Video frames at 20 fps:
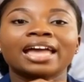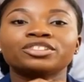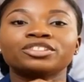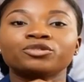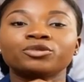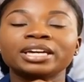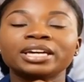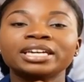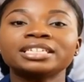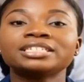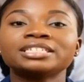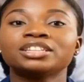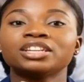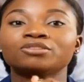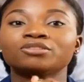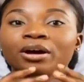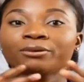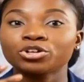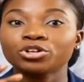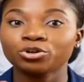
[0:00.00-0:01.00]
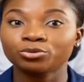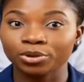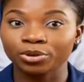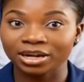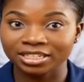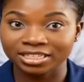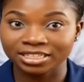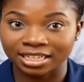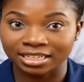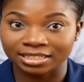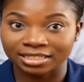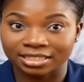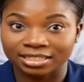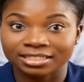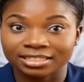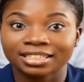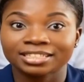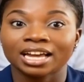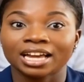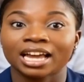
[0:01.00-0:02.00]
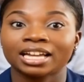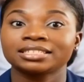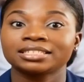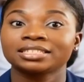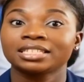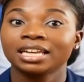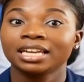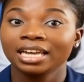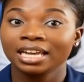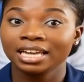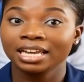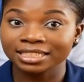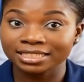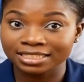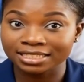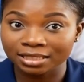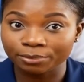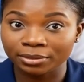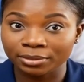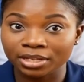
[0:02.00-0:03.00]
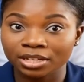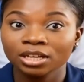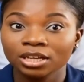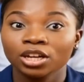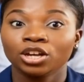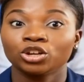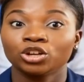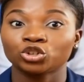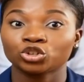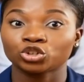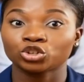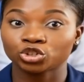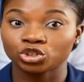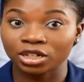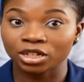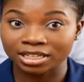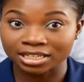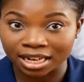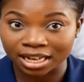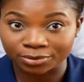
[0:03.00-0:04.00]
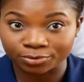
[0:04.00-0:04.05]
they release inflammatory mediators such as histamine, leukotrienes, and